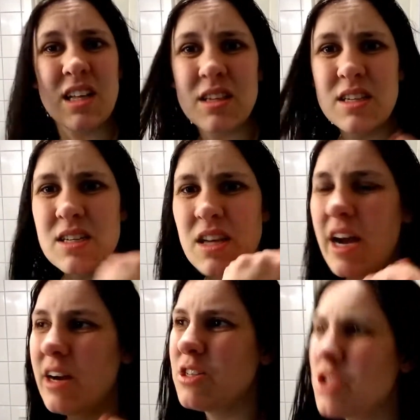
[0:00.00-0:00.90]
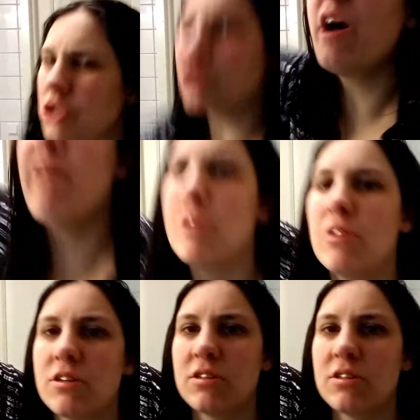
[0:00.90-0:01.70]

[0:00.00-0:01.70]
the desire to travel,